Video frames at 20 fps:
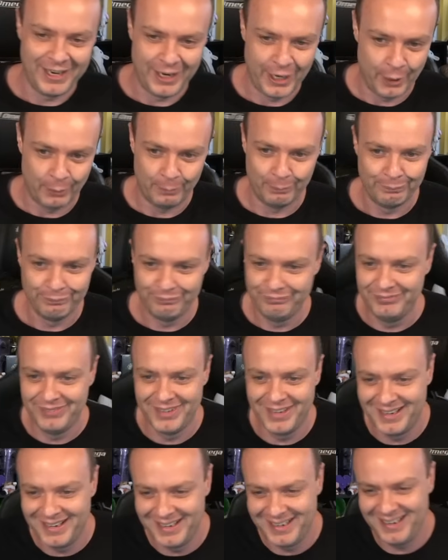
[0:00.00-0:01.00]
No.
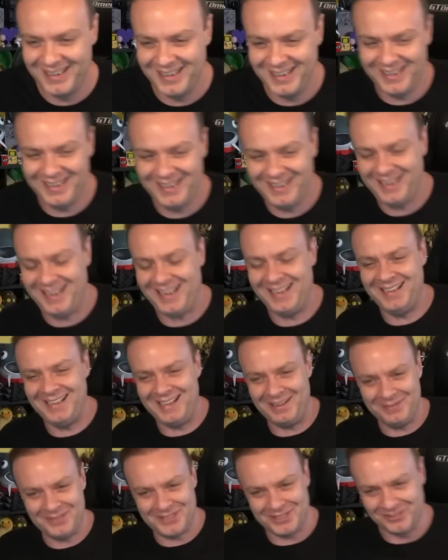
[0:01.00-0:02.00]

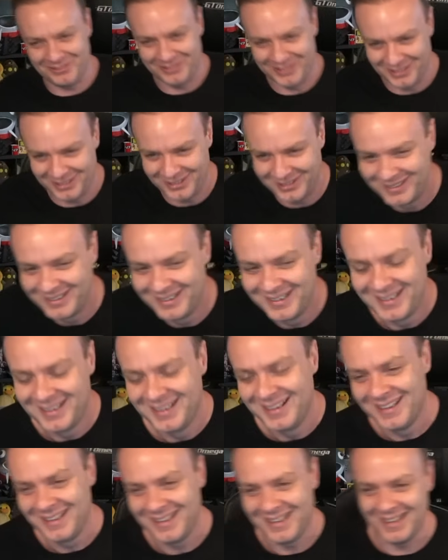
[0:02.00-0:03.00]
Absolutely not.
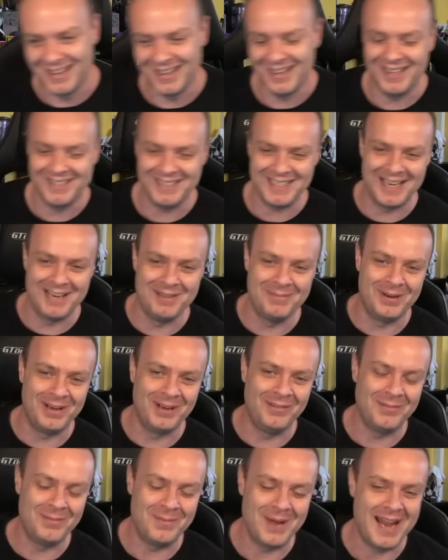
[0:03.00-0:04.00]
As
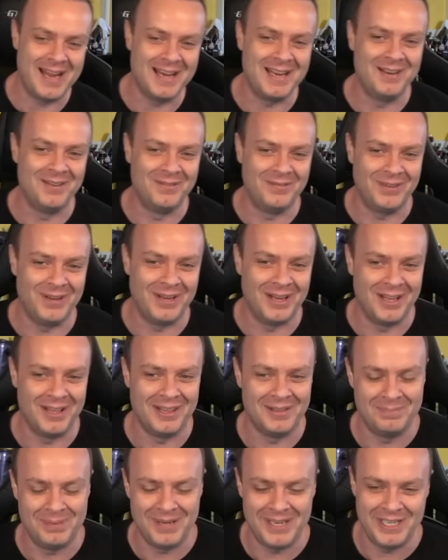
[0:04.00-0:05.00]
anybody from any of
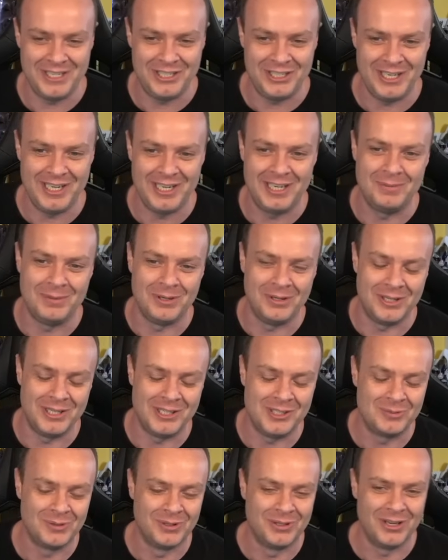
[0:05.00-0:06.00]
the PG
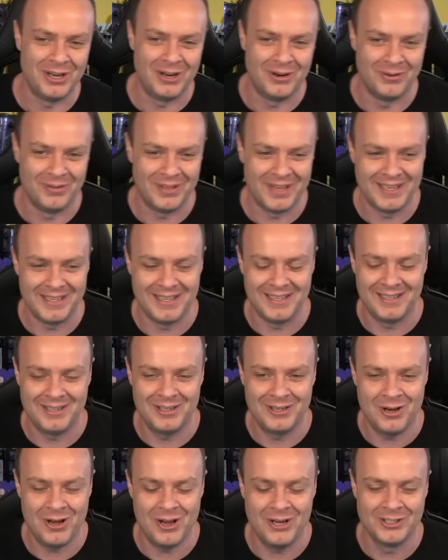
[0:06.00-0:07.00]
communities will know, they need
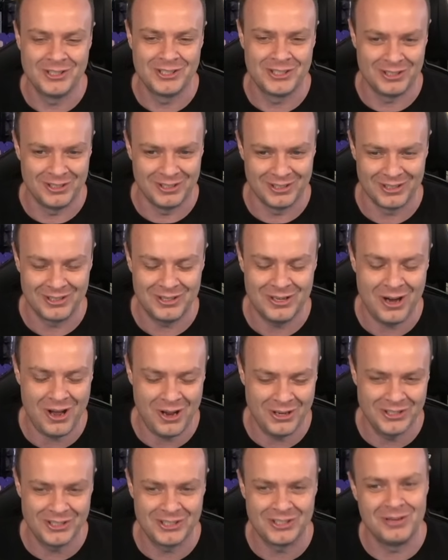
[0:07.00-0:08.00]
constant
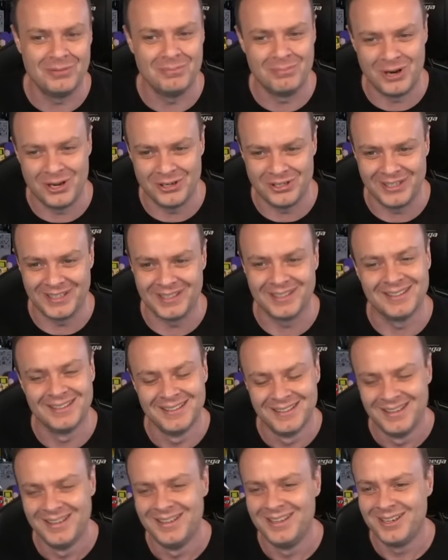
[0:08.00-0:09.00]
modding,
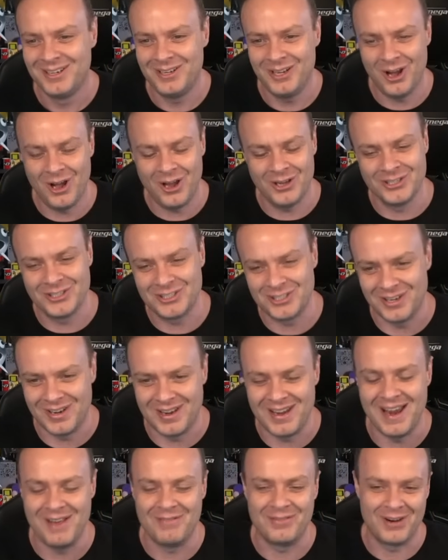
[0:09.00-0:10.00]
constant
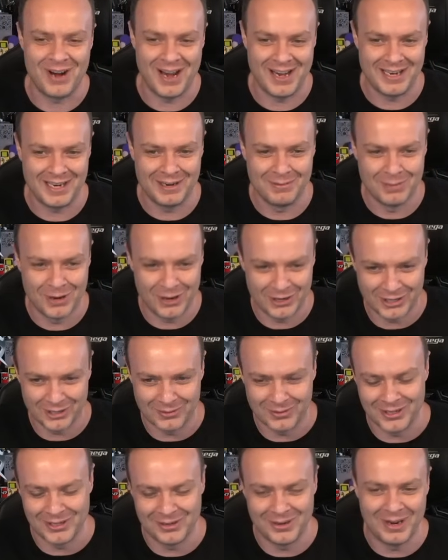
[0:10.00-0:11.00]
never-ending modding
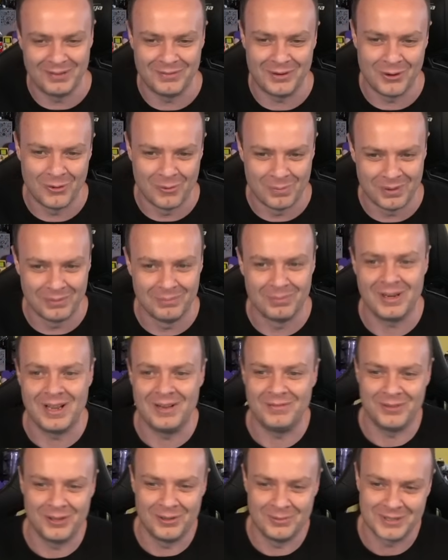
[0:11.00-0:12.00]
when you have open
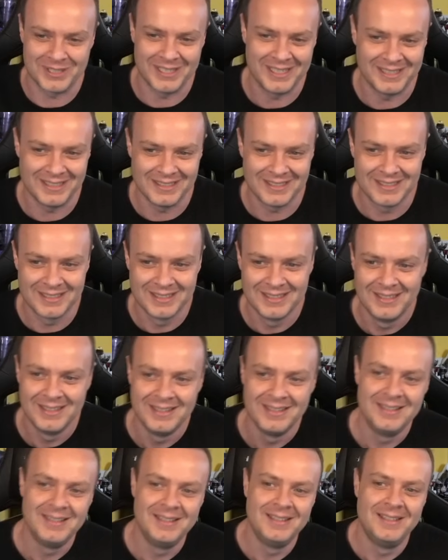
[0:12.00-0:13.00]
platforms like this.
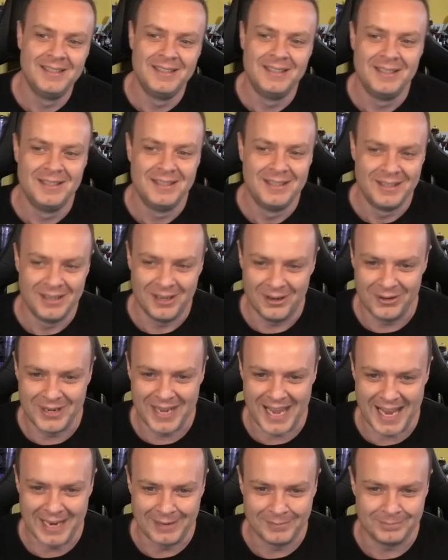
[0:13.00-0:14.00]

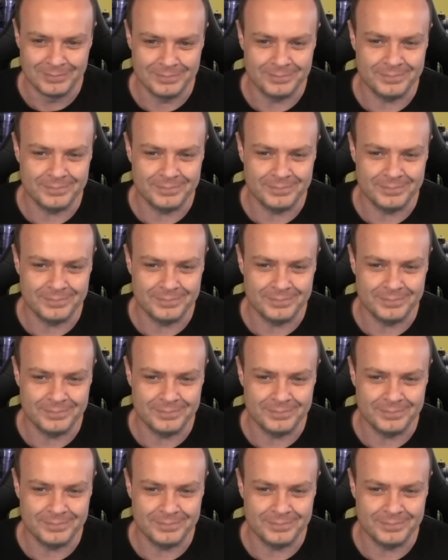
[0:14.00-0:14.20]
Okay.